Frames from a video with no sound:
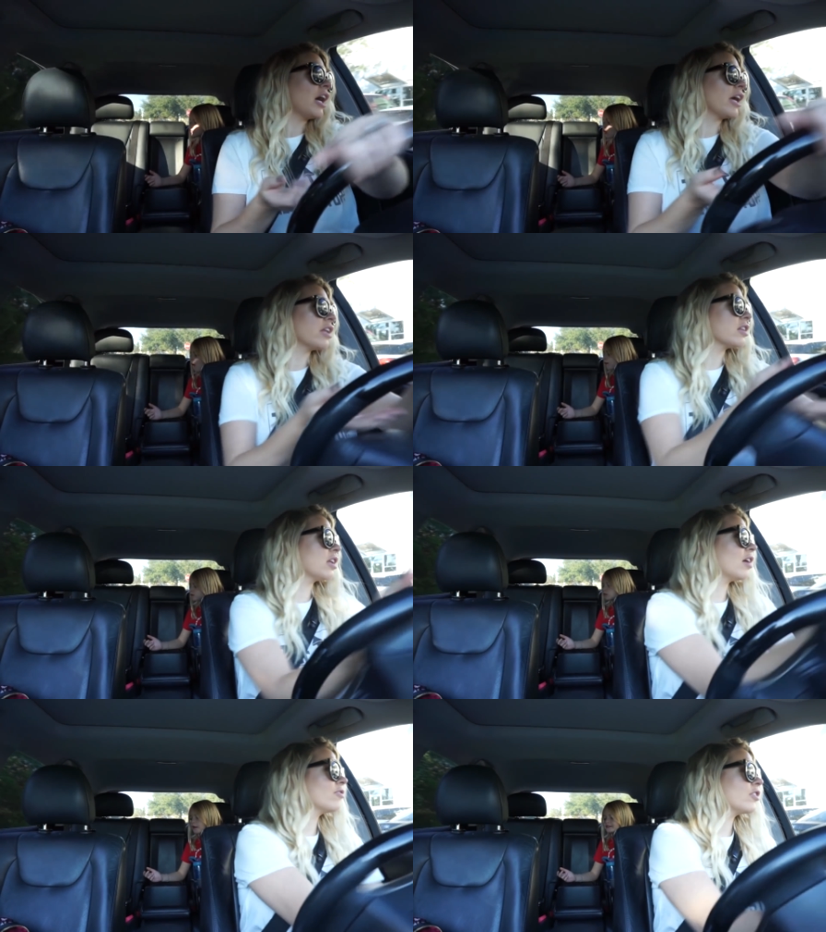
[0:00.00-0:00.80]
I
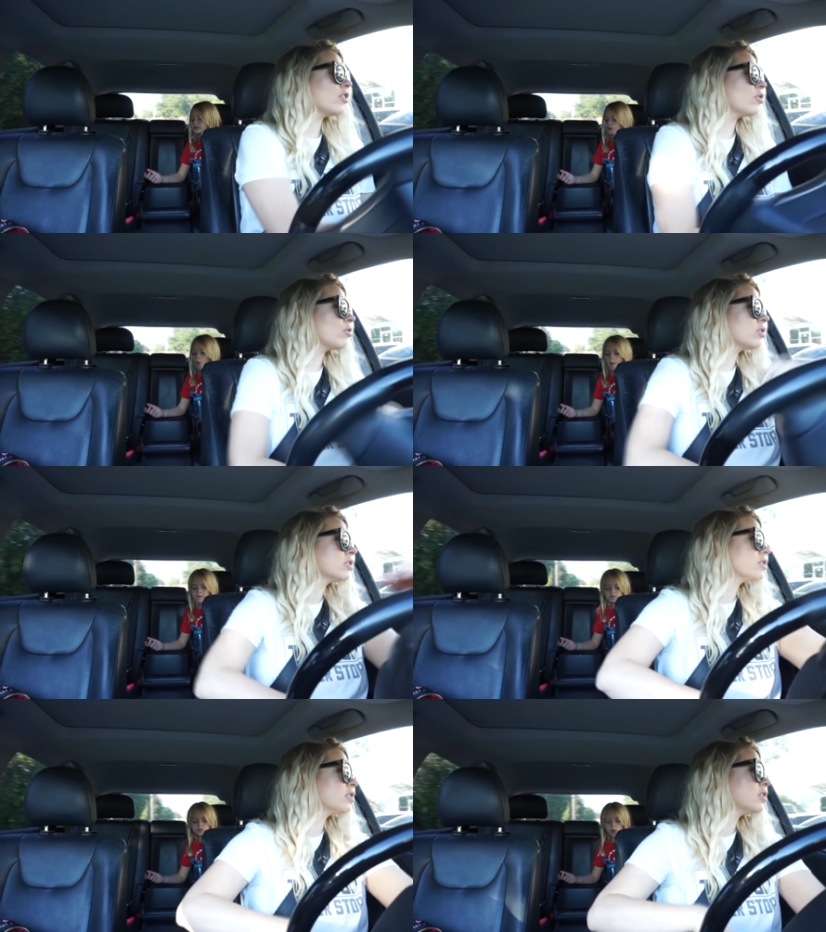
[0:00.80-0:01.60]
love you.
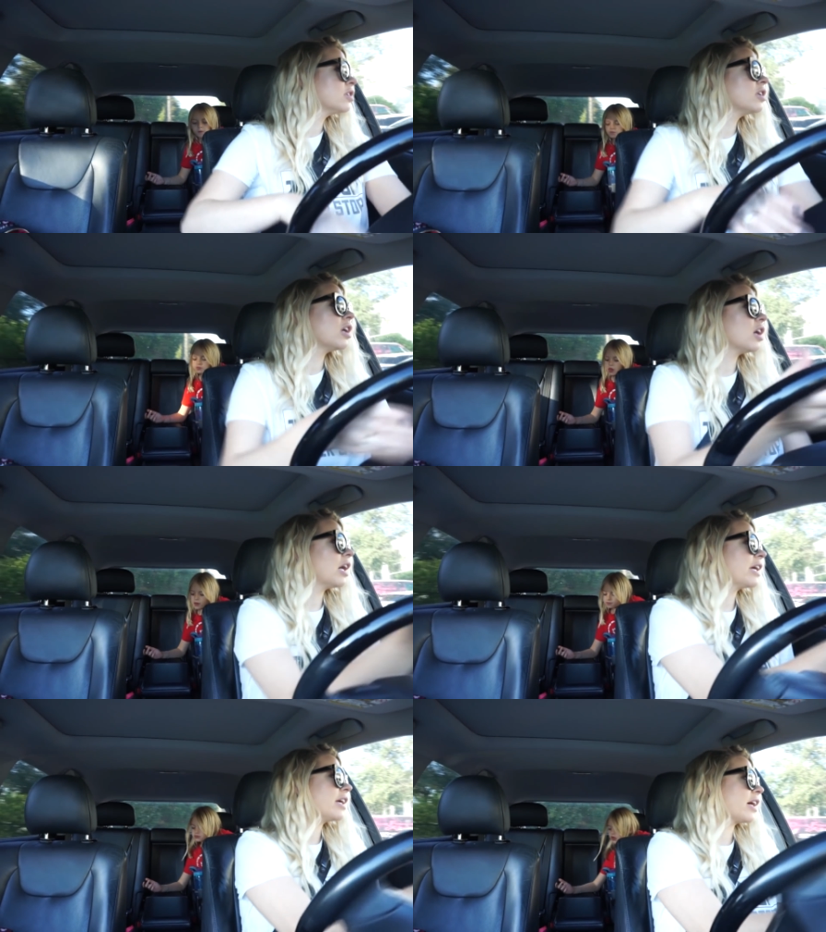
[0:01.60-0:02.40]

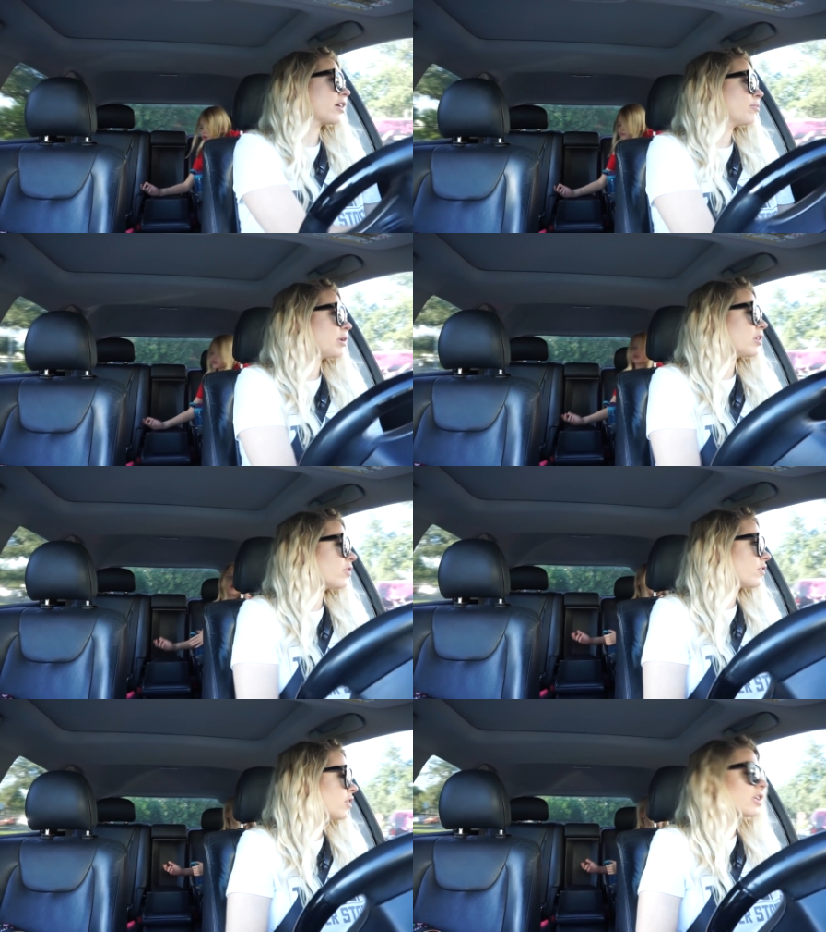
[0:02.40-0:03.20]
I I can
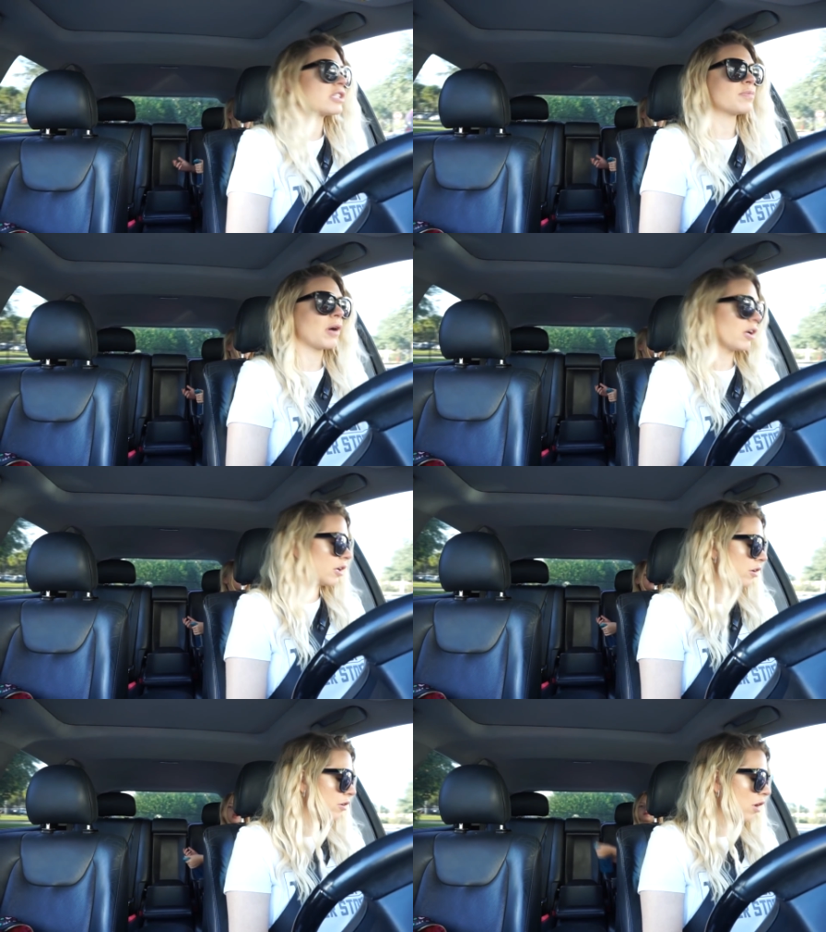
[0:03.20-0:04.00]
barely fit in that spot.
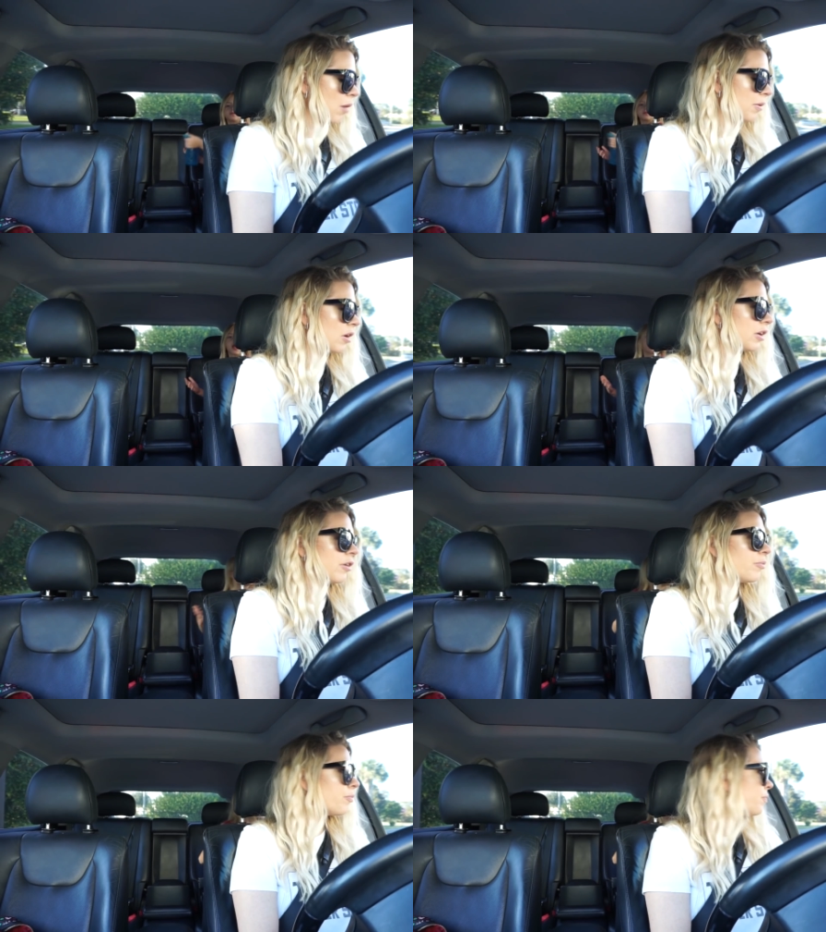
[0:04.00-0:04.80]
Here, hop out here.